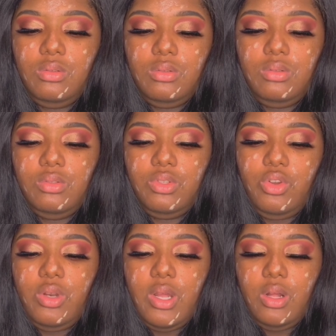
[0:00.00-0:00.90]
so you're
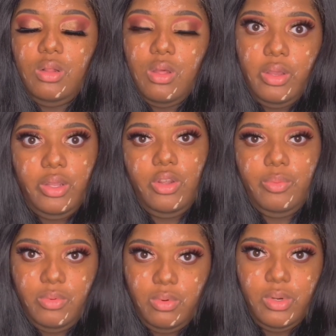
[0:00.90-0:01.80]
not clogging your
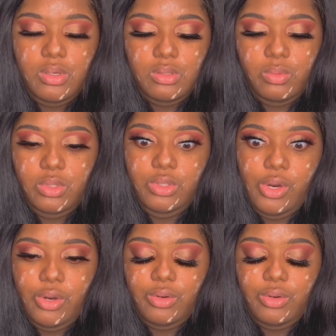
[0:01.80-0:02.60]
pores with dirt.